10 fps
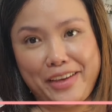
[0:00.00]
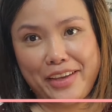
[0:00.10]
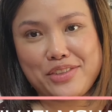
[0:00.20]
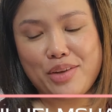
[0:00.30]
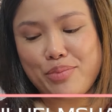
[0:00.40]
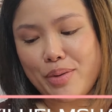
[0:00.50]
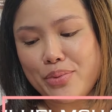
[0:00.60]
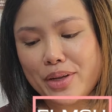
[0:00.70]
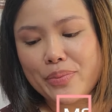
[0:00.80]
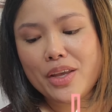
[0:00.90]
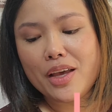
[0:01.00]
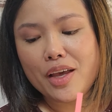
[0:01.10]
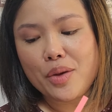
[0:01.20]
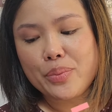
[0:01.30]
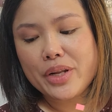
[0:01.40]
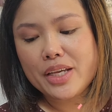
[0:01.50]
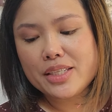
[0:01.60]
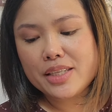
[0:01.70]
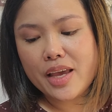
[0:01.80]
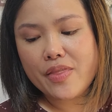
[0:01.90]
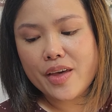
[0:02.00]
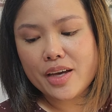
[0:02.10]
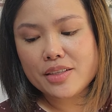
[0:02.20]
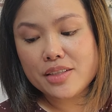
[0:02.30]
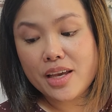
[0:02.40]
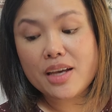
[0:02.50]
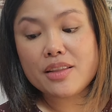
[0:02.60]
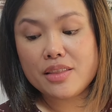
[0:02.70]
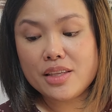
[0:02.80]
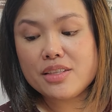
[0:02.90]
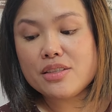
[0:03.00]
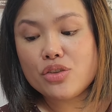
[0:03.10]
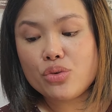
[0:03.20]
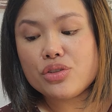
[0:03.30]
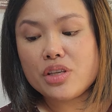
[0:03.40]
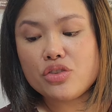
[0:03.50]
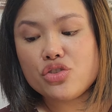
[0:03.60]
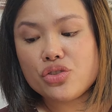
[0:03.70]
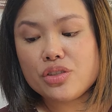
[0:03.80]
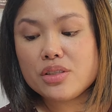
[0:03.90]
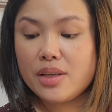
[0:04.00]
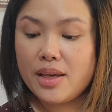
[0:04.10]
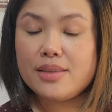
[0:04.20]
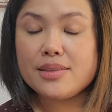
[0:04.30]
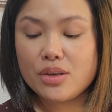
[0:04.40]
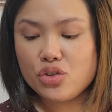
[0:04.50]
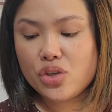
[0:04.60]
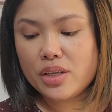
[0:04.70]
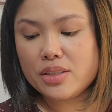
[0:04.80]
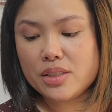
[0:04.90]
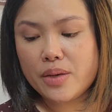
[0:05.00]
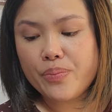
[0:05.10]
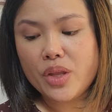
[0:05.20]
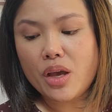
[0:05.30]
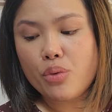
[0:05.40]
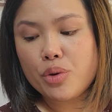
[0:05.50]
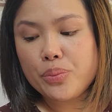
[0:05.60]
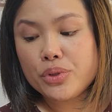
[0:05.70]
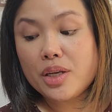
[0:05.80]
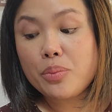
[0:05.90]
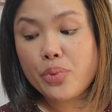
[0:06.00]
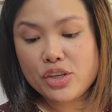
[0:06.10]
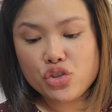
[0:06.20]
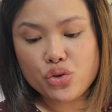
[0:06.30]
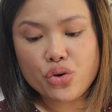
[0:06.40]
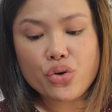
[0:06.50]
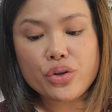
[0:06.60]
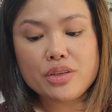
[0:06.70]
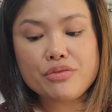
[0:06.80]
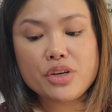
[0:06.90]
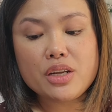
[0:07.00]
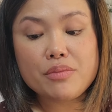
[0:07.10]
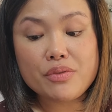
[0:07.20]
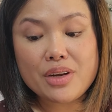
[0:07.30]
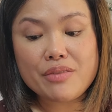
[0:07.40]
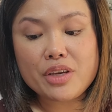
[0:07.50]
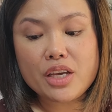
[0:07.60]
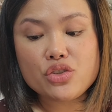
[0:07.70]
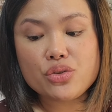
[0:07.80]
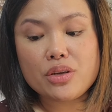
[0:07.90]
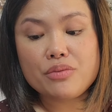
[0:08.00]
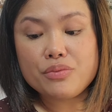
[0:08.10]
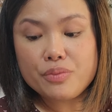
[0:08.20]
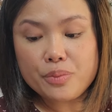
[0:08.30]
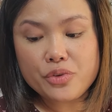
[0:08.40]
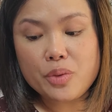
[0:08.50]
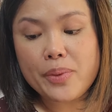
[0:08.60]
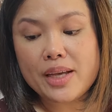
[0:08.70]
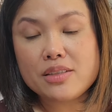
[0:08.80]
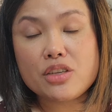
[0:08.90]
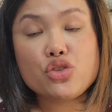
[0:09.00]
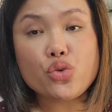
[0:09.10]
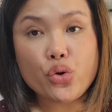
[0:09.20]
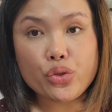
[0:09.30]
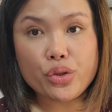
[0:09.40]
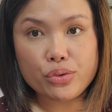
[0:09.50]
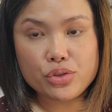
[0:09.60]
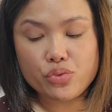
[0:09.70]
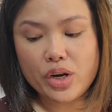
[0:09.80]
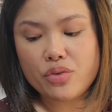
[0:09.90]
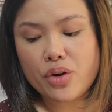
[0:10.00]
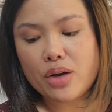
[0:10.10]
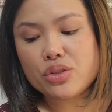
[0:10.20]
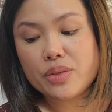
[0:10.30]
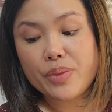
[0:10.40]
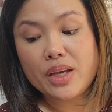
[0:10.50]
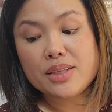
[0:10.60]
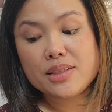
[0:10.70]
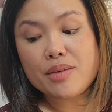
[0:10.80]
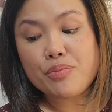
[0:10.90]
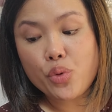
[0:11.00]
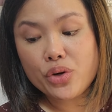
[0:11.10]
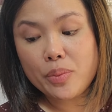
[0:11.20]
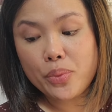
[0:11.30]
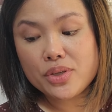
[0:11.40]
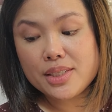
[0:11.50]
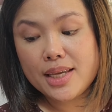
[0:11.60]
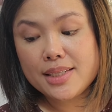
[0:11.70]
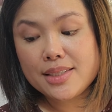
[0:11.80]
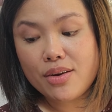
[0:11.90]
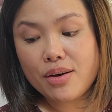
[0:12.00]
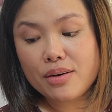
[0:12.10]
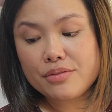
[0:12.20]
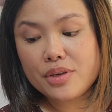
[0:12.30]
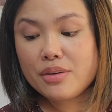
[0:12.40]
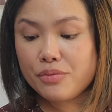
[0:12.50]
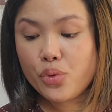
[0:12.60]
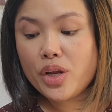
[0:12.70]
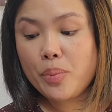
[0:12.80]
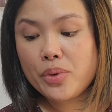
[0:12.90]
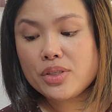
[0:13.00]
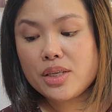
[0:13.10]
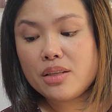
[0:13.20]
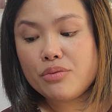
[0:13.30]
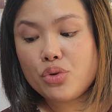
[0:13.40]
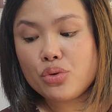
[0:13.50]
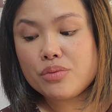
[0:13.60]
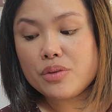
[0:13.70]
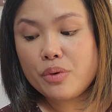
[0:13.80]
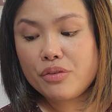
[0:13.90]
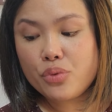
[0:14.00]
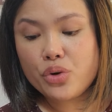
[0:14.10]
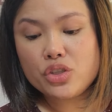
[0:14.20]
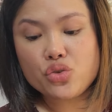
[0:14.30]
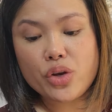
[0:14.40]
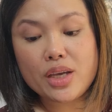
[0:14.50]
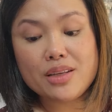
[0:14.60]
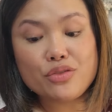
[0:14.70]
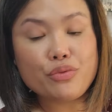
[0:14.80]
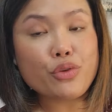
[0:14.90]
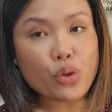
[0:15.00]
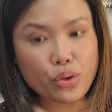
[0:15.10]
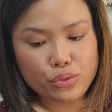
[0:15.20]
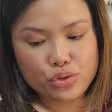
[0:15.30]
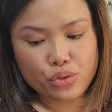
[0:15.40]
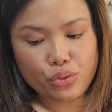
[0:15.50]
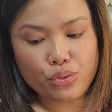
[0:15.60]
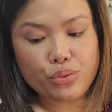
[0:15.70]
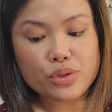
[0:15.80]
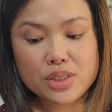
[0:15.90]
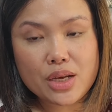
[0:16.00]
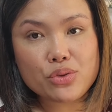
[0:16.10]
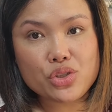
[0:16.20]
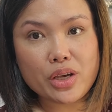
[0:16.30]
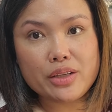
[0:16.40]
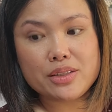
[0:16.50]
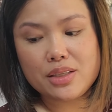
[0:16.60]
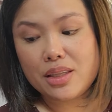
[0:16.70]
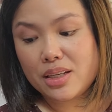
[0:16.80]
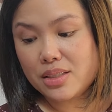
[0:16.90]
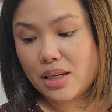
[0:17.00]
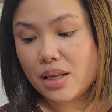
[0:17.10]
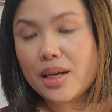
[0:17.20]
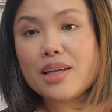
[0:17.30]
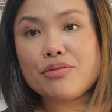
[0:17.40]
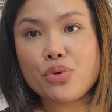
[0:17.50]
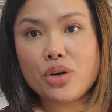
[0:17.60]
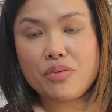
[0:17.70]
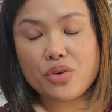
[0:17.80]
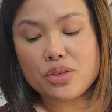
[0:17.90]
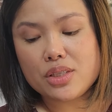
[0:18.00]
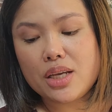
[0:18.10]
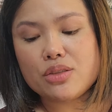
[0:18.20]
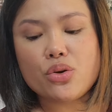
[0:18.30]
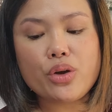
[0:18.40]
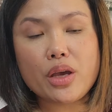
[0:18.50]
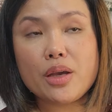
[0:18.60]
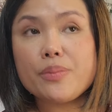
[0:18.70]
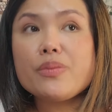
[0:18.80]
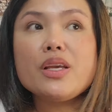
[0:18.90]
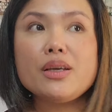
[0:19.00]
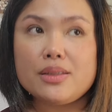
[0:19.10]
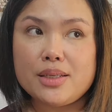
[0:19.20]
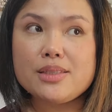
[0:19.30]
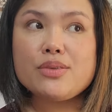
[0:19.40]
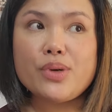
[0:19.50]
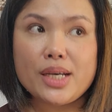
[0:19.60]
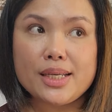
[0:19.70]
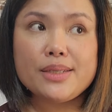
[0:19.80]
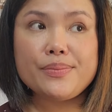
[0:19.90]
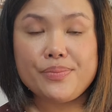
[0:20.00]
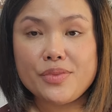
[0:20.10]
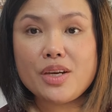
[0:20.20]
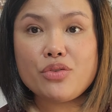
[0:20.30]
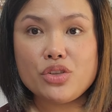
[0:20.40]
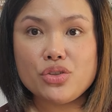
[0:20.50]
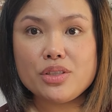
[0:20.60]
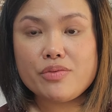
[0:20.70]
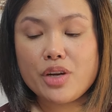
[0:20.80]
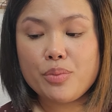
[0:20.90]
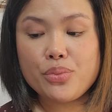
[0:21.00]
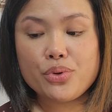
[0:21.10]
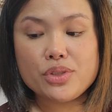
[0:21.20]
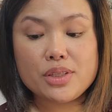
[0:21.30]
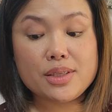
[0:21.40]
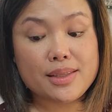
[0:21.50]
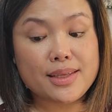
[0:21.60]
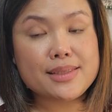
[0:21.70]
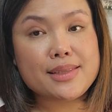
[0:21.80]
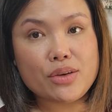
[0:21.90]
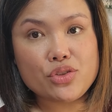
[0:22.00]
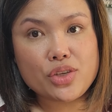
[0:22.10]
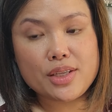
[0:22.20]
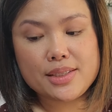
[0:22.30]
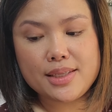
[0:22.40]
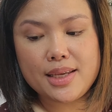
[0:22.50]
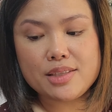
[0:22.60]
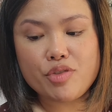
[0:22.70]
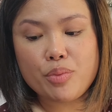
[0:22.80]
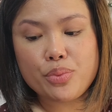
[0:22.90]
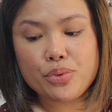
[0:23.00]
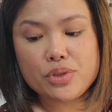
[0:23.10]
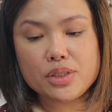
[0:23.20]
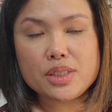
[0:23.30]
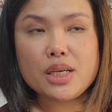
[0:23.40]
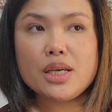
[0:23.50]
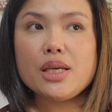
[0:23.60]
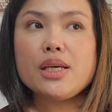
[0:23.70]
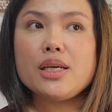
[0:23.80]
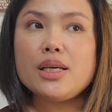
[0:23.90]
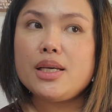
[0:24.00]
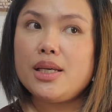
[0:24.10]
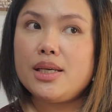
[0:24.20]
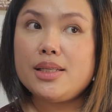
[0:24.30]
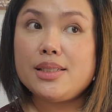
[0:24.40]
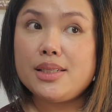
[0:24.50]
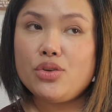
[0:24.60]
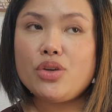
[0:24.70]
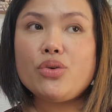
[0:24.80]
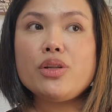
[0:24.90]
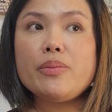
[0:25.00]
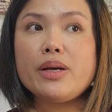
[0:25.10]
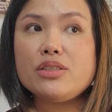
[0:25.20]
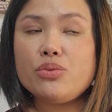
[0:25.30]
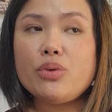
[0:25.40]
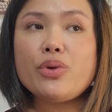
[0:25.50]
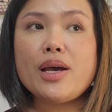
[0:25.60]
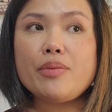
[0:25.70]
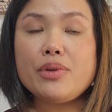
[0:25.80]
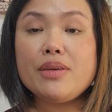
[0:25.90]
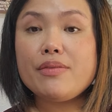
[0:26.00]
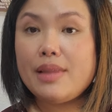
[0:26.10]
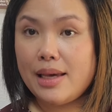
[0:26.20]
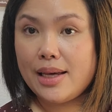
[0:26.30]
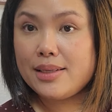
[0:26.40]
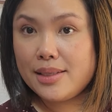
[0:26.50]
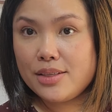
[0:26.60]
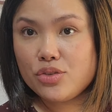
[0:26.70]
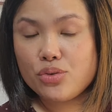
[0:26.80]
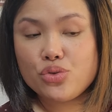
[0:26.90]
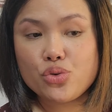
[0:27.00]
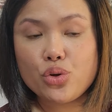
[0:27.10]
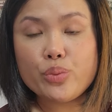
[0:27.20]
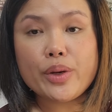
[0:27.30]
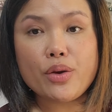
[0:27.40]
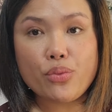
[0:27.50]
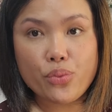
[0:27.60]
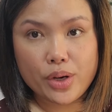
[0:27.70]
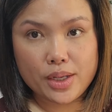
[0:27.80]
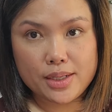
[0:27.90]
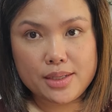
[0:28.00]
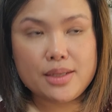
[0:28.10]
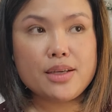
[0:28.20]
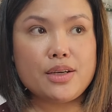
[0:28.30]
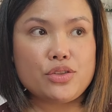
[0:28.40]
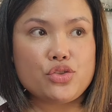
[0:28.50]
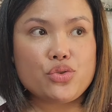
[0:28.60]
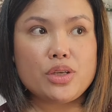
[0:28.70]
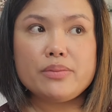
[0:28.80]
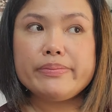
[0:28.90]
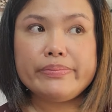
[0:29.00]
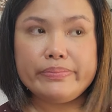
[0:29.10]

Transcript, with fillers: Can't say it properly, but he said that yeah, those tensions in South China Sea were putting pressure on the freedom of navigation and free passage on those trade routes. Some 40% of Europe's foreign trade flows through South China Sea. That's a lot, 40%. Okay, that's why that region is very important. That South China Sea is very important. And you can only imagine what would happen if that is controlled by one country.